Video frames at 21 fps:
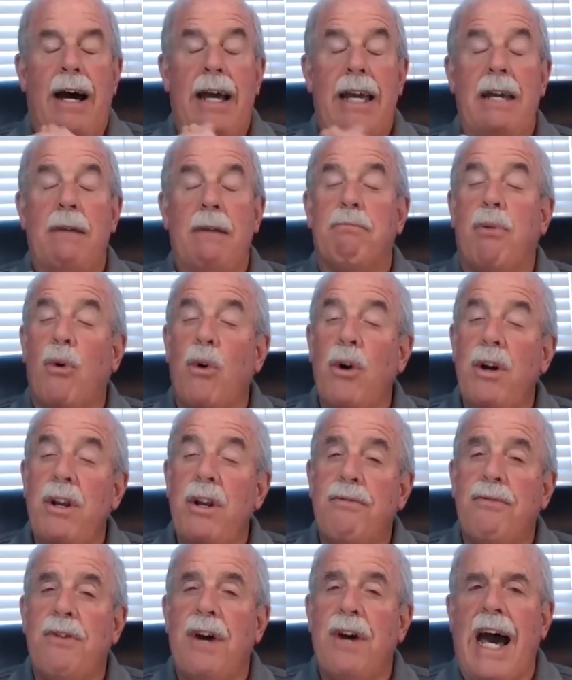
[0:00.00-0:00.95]
in point
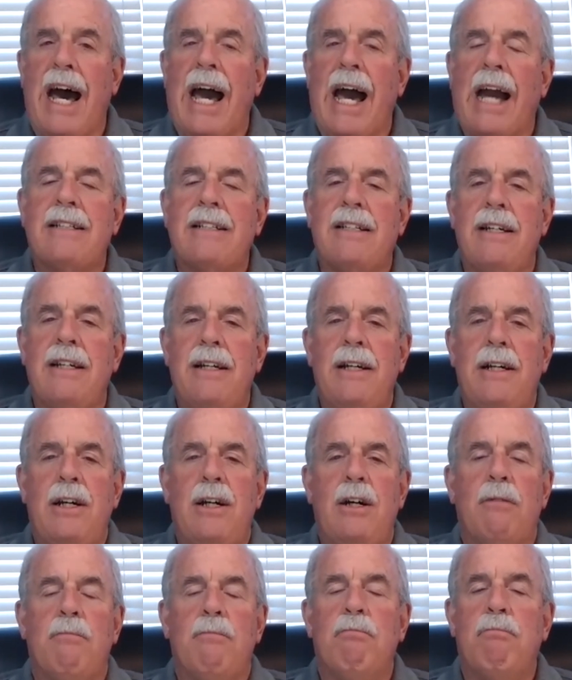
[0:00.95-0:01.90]
of fact,
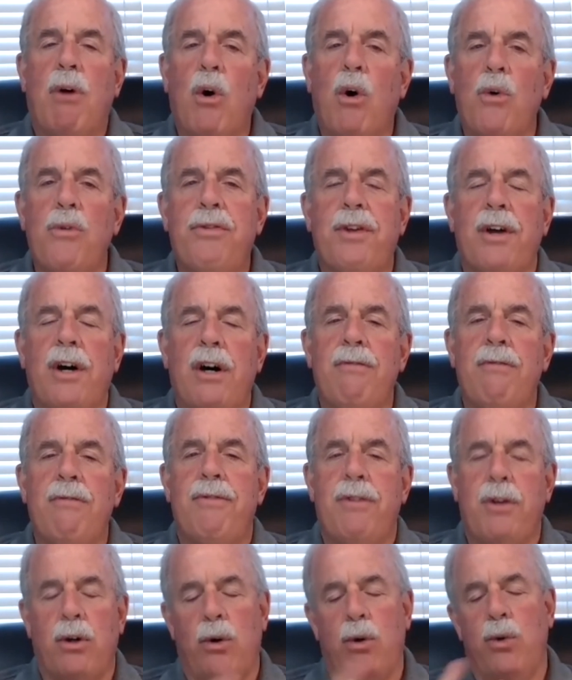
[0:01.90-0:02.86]
both of
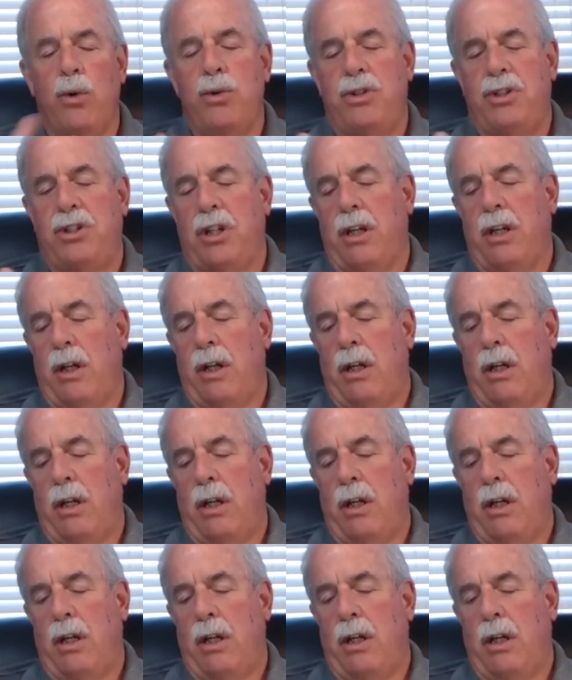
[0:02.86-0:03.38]
those